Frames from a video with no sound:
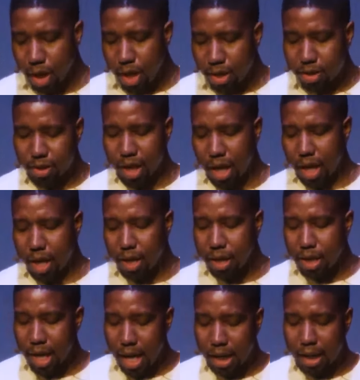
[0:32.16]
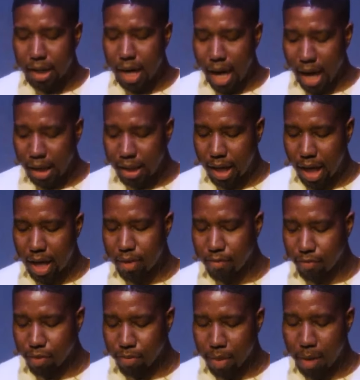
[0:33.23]
saying, Naked I came
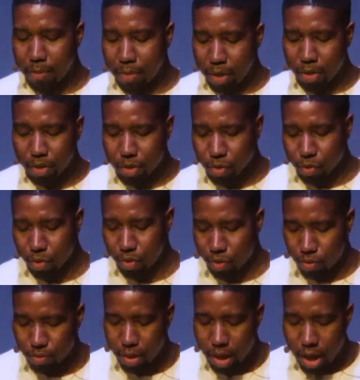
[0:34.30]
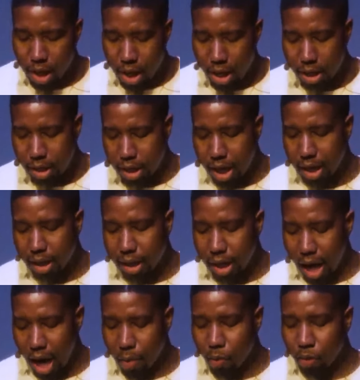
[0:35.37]
from my mother's womb, and naked
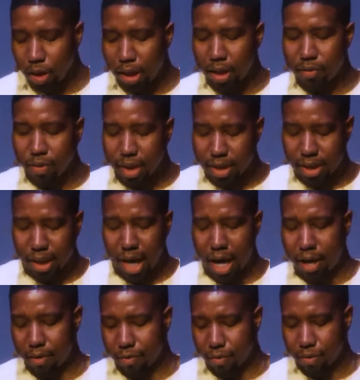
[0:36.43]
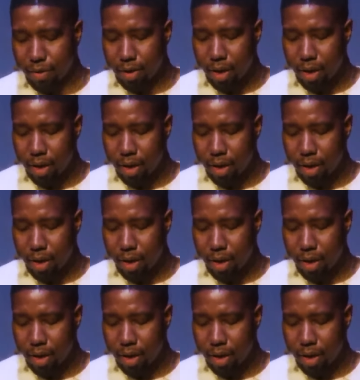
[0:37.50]
I will leave this life.